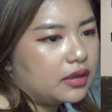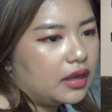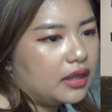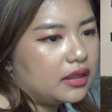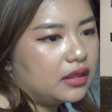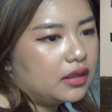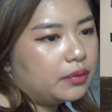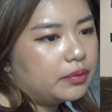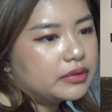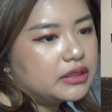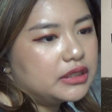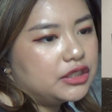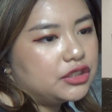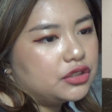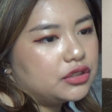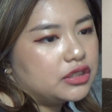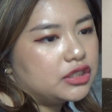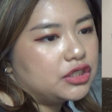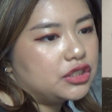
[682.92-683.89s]
I think with
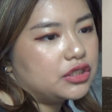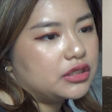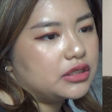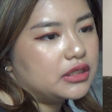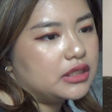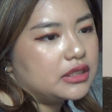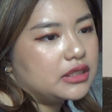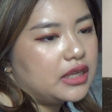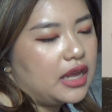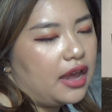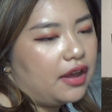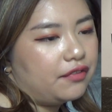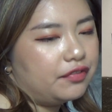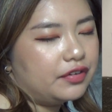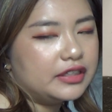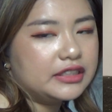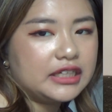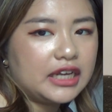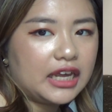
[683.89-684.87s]
t-shirts it's just this
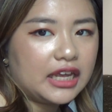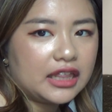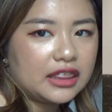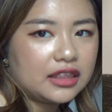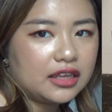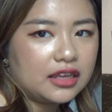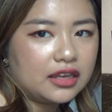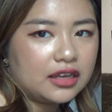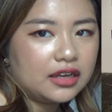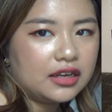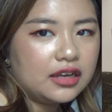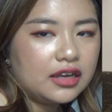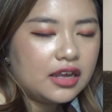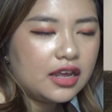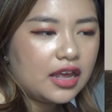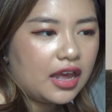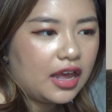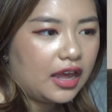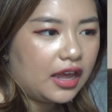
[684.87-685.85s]
everyday thing,
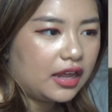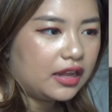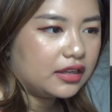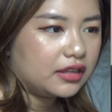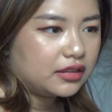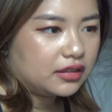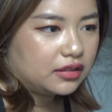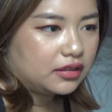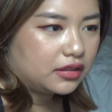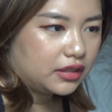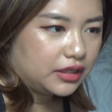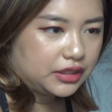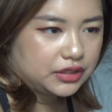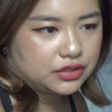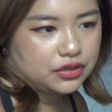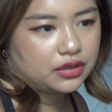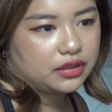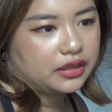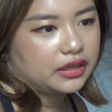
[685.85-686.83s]
and these
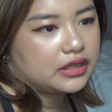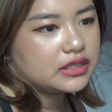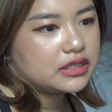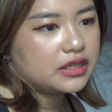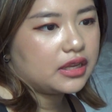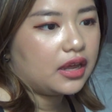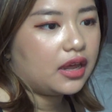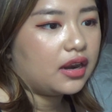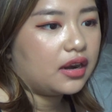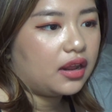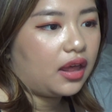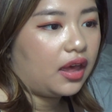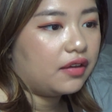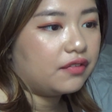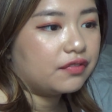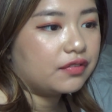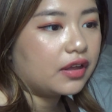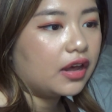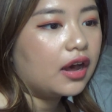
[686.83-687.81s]
are things that
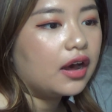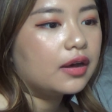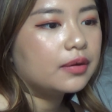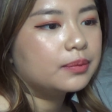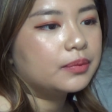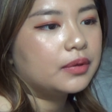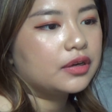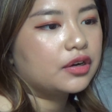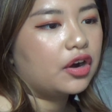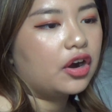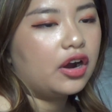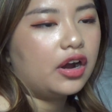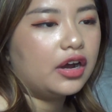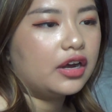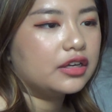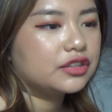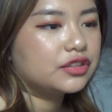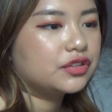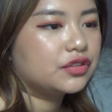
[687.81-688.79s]
I've come
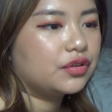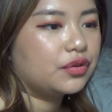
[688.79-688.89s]
across